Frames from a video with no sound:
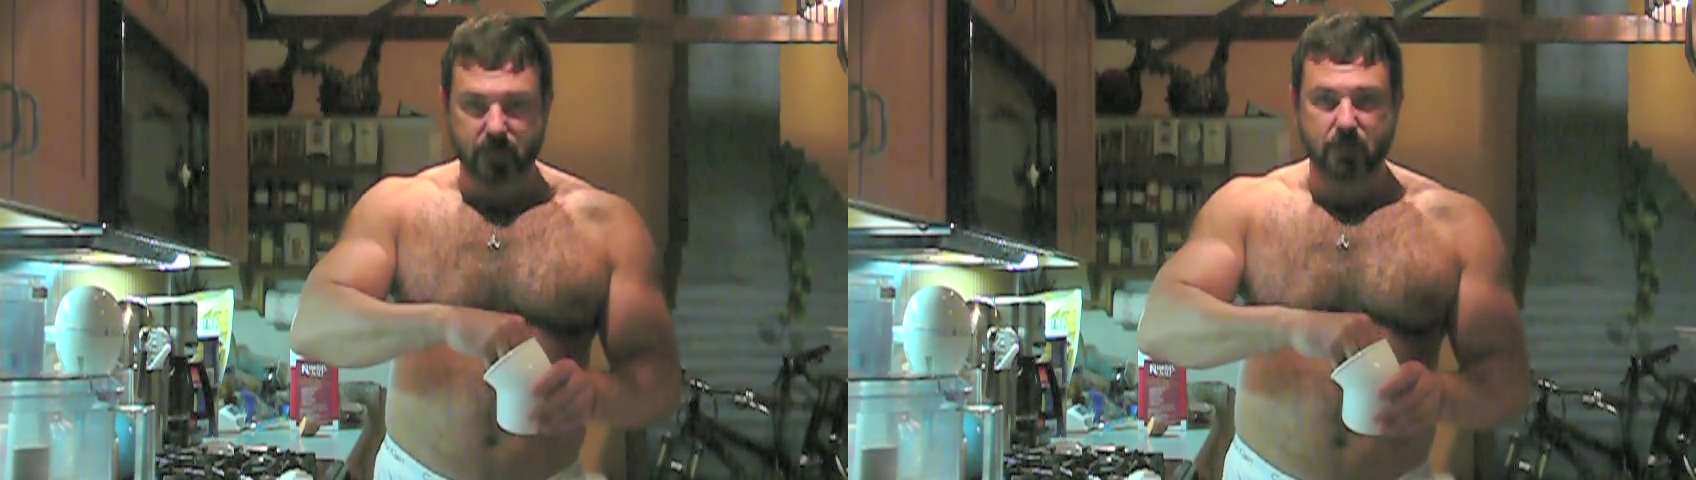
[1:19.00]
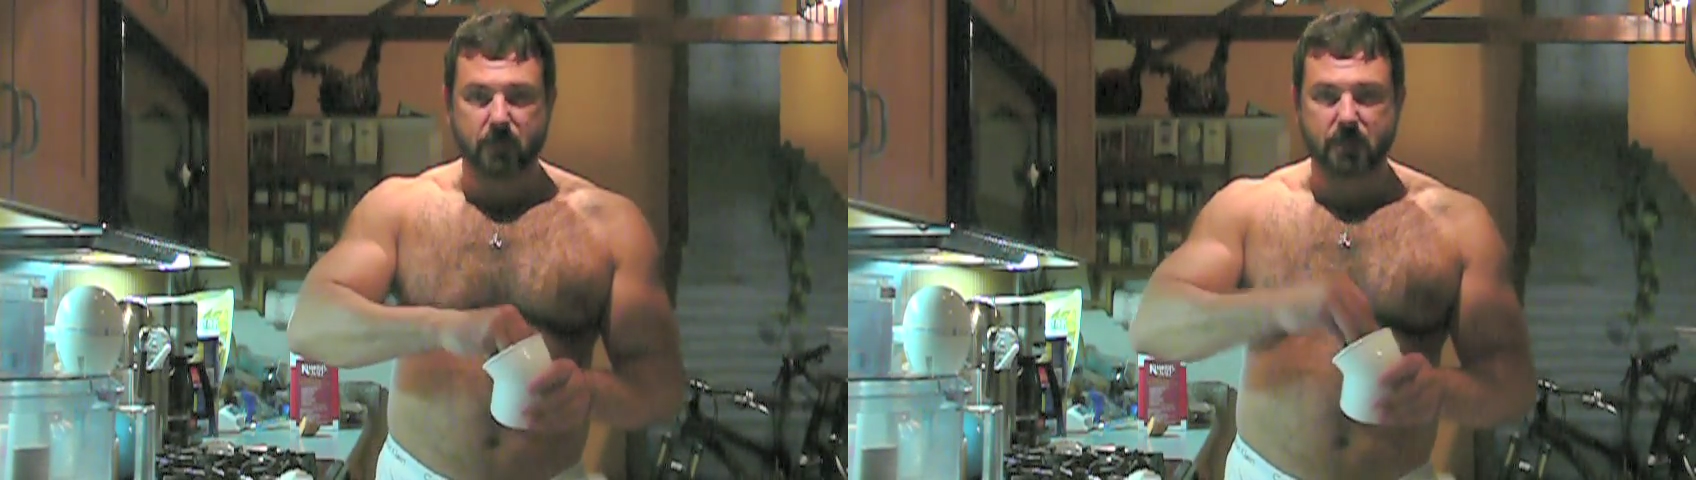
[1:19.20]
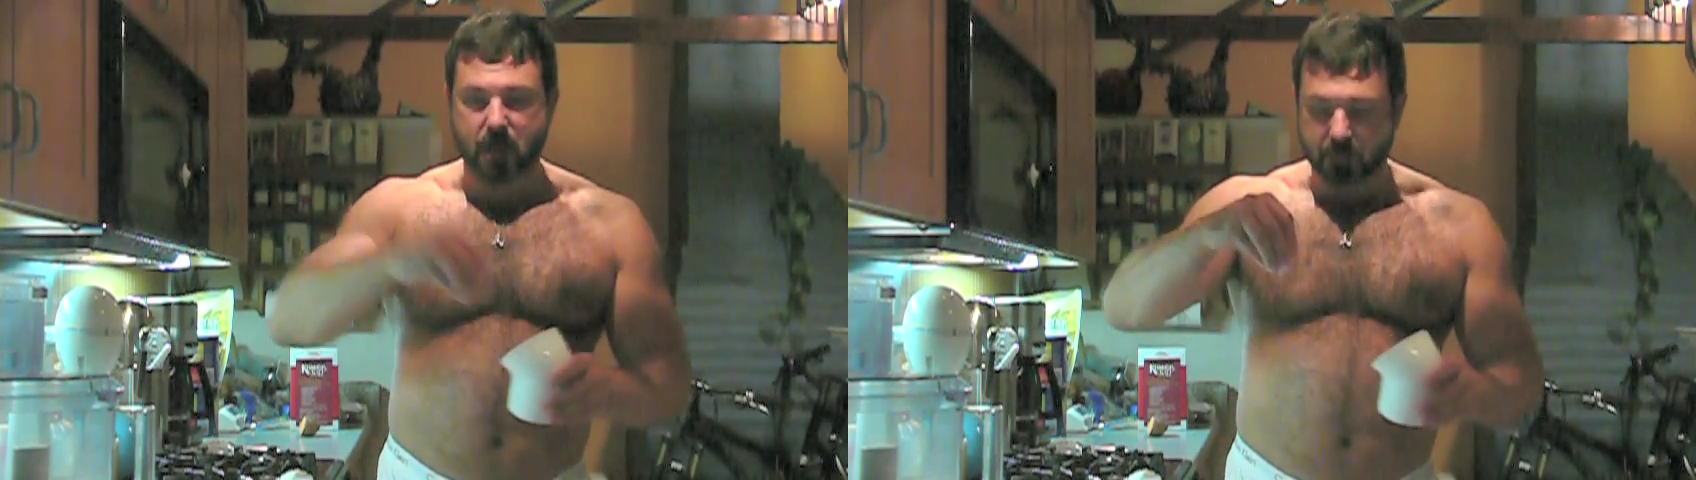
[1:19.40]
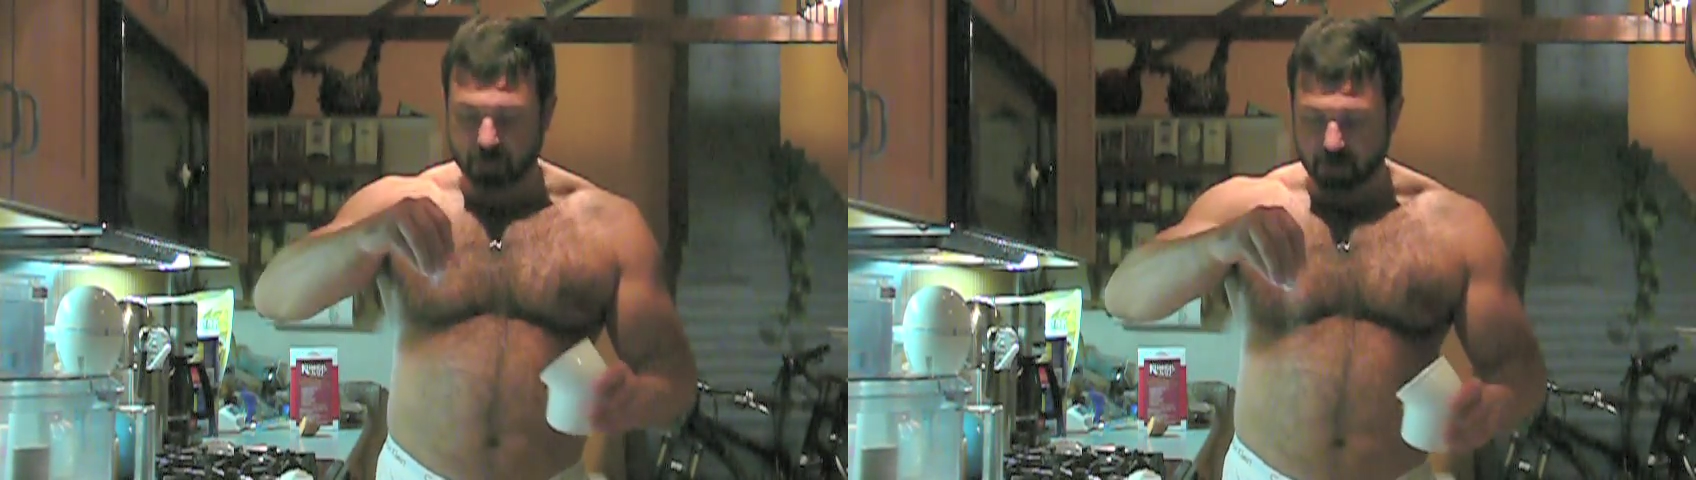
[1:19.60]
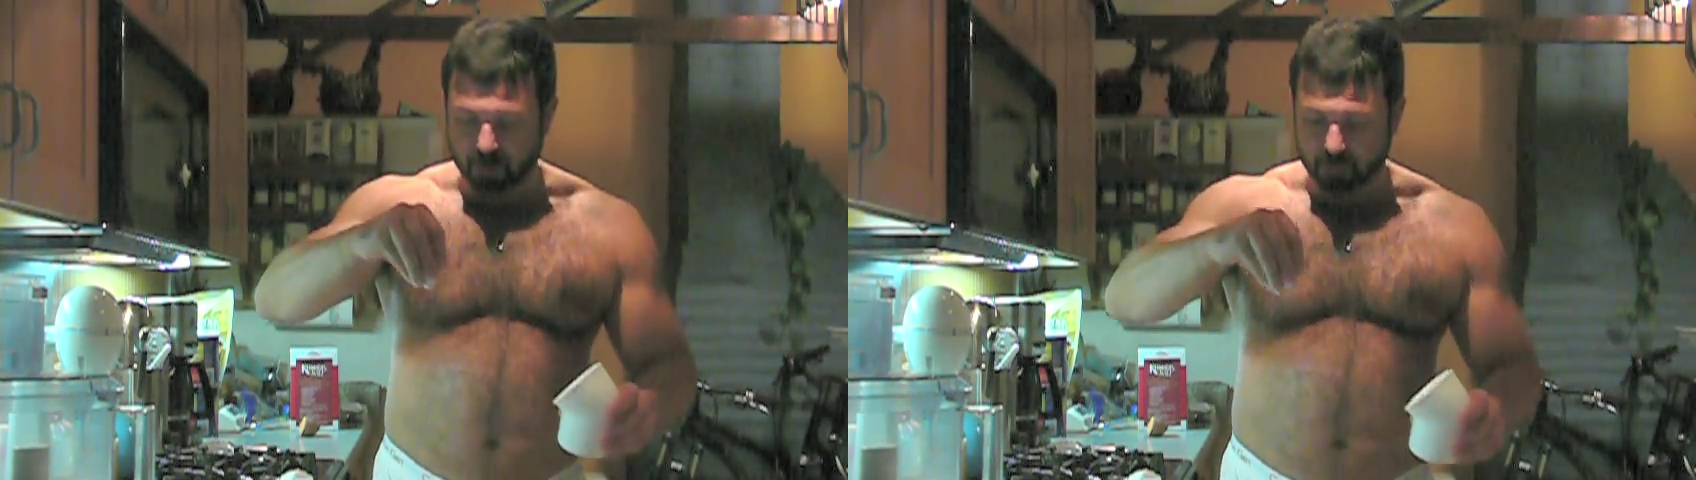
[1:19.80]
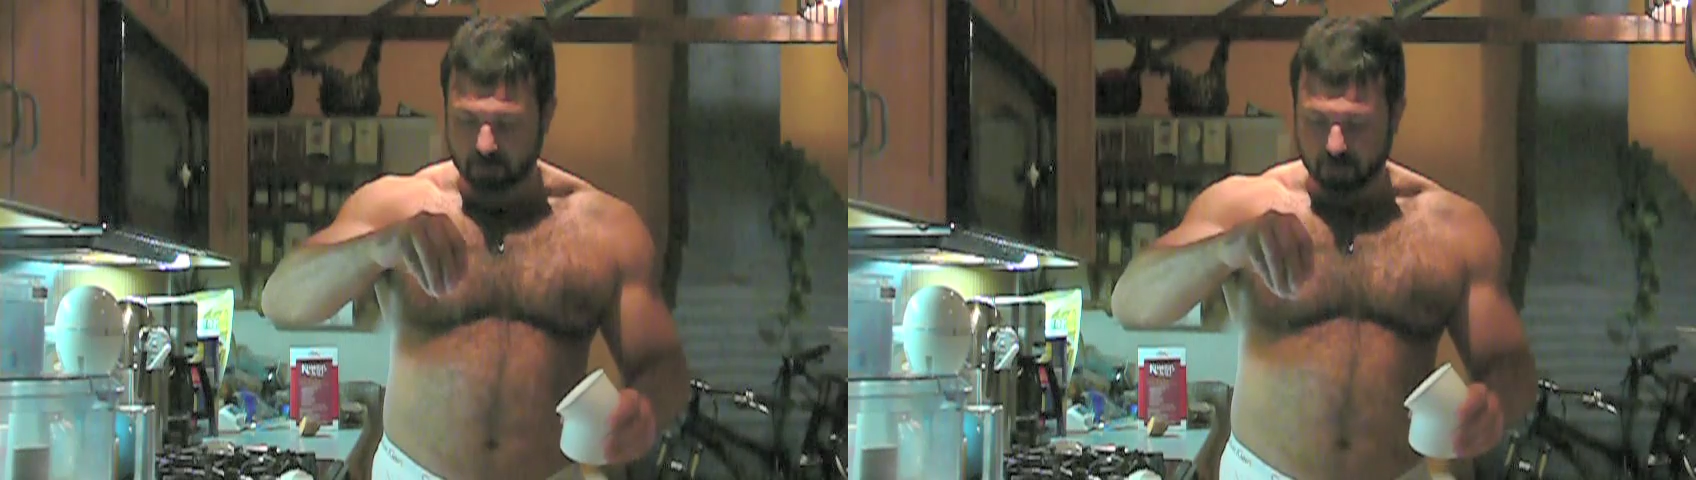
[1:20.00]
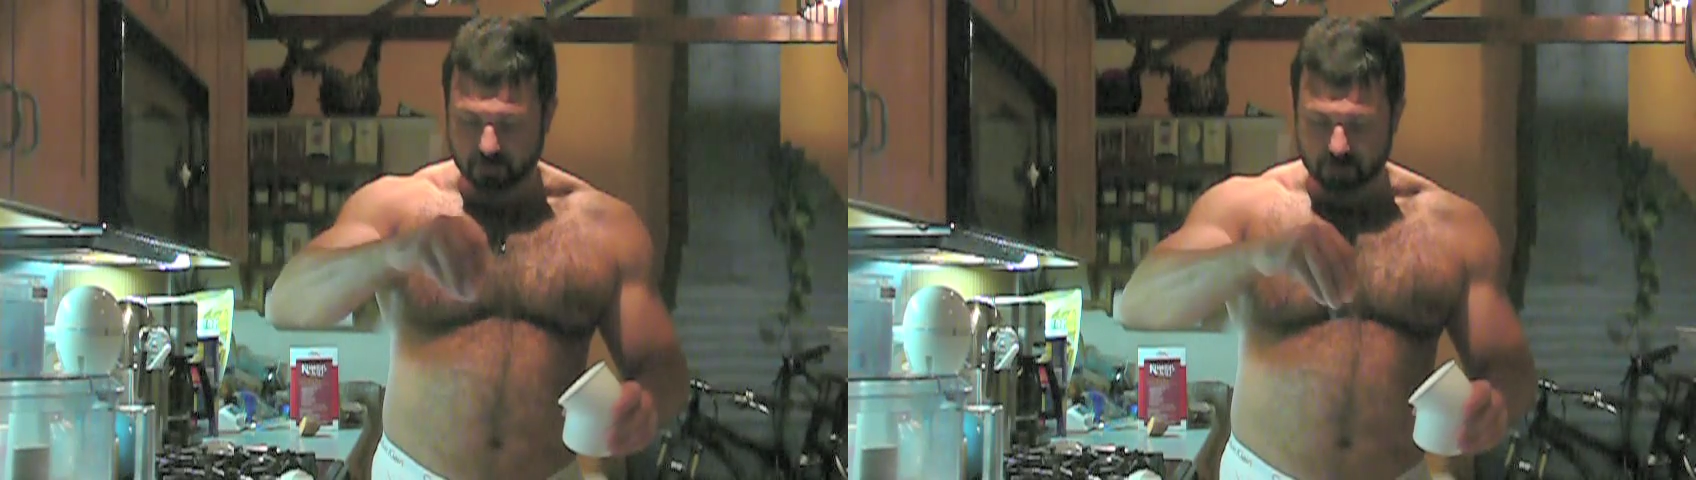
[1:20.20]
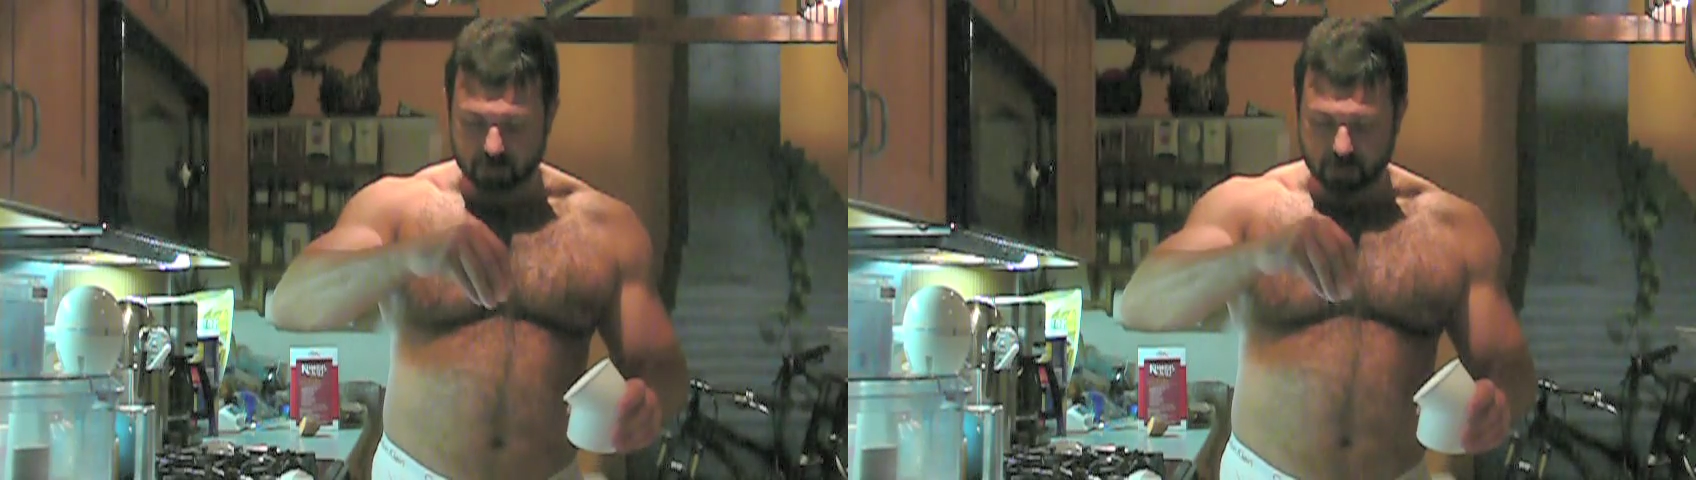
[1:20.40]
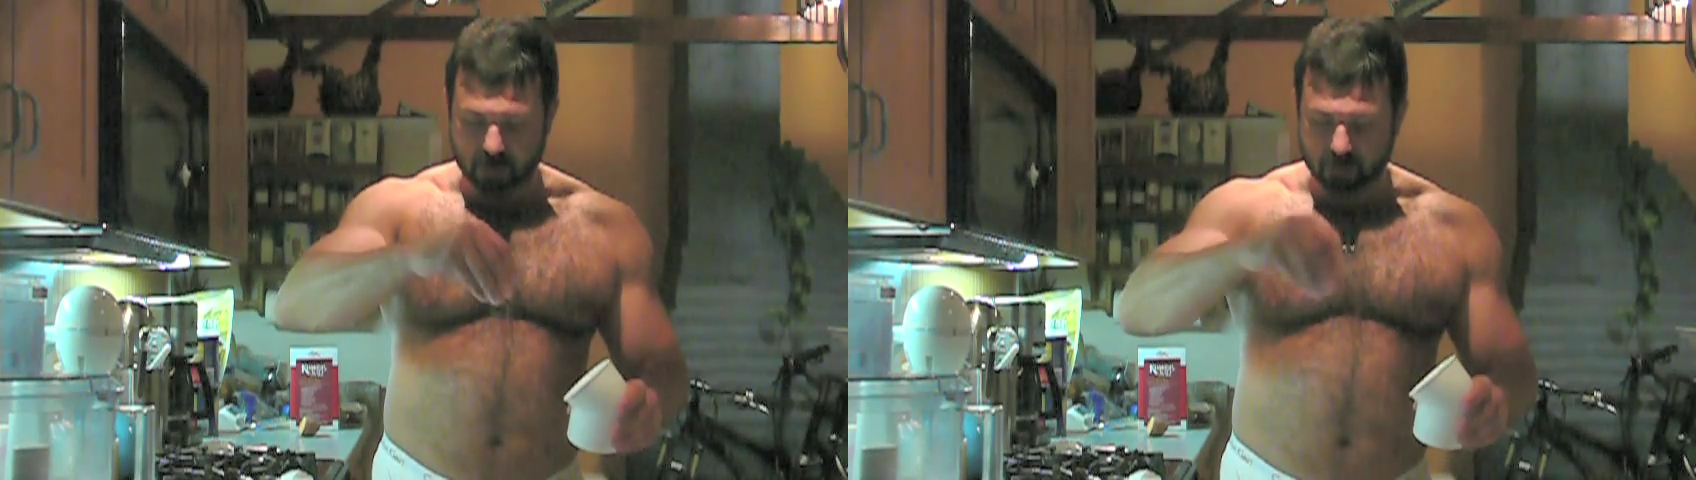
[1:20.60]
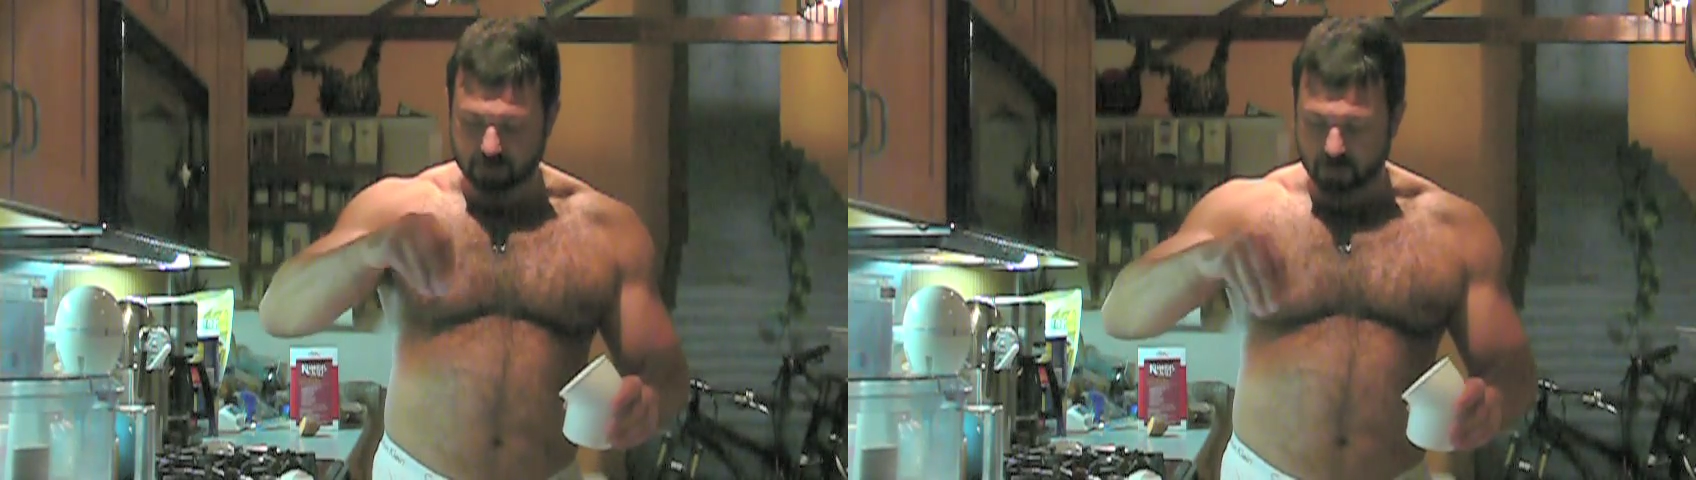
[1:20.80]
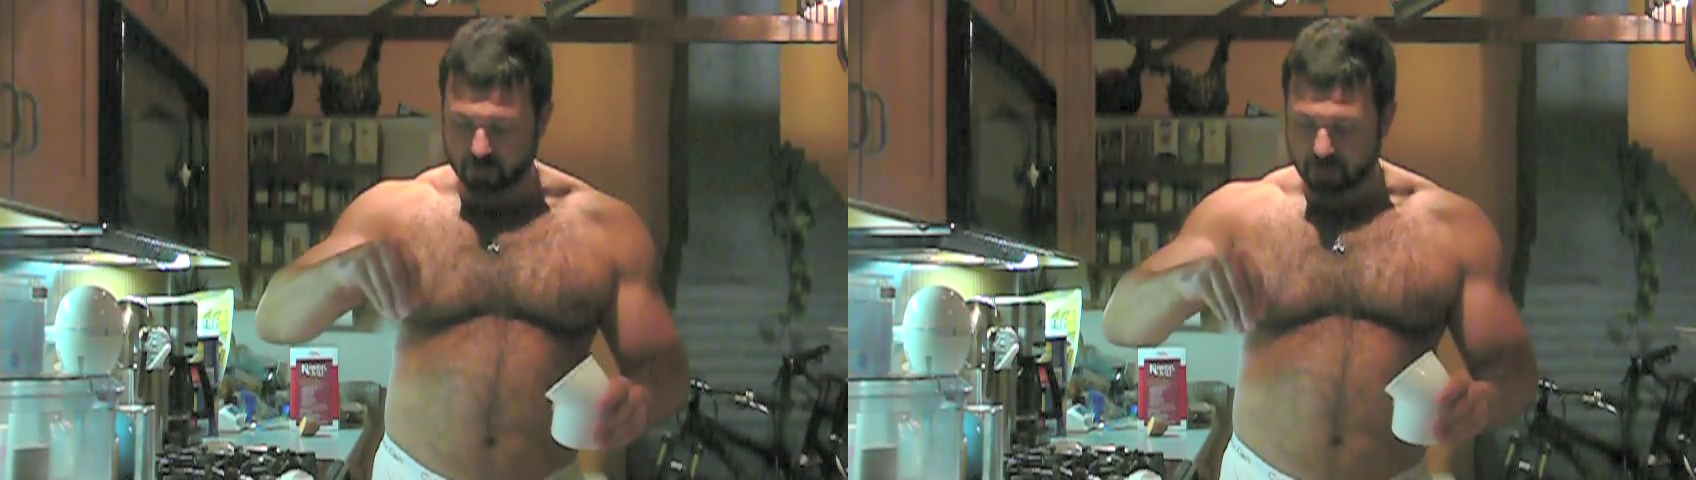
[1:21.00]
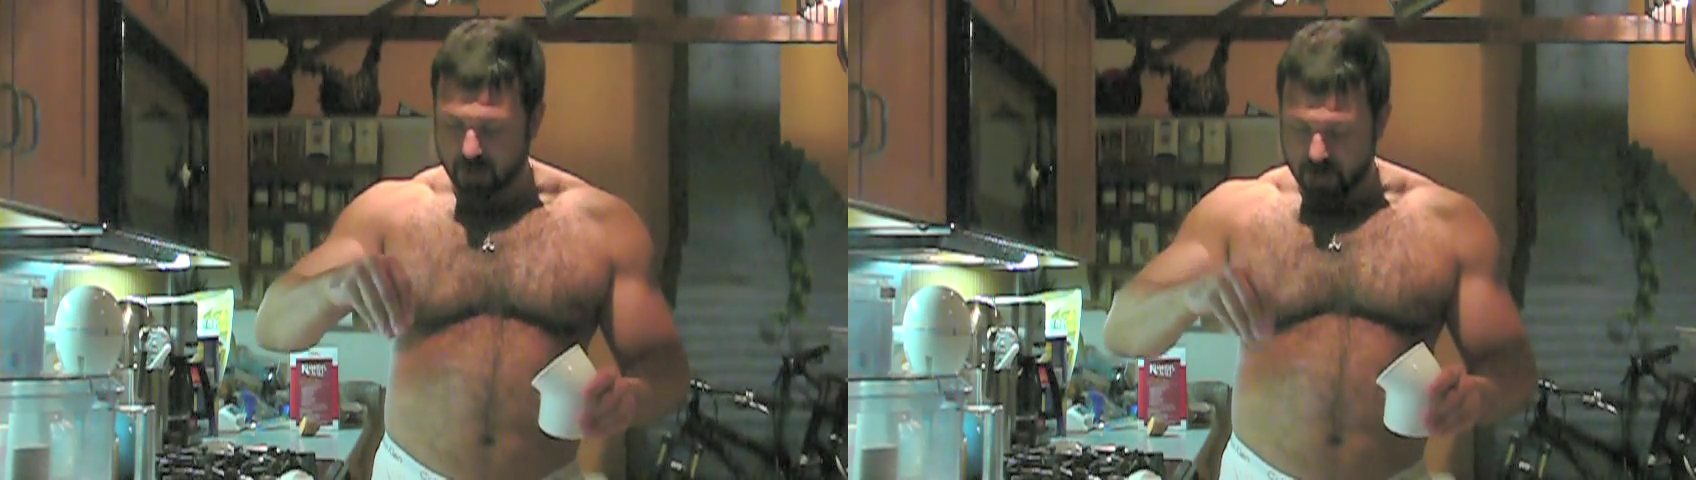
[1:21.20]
that's what Thomas Keller uses, and also